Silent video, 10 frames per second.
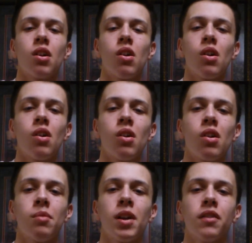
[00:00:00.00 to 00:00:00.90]

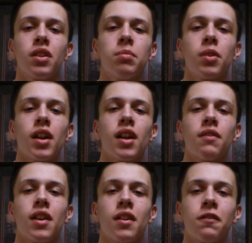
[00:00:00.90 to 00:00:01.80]
home of the
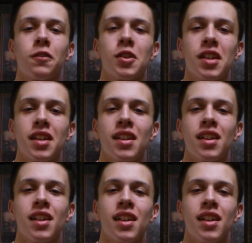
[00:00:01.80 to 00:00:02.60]
brave and free.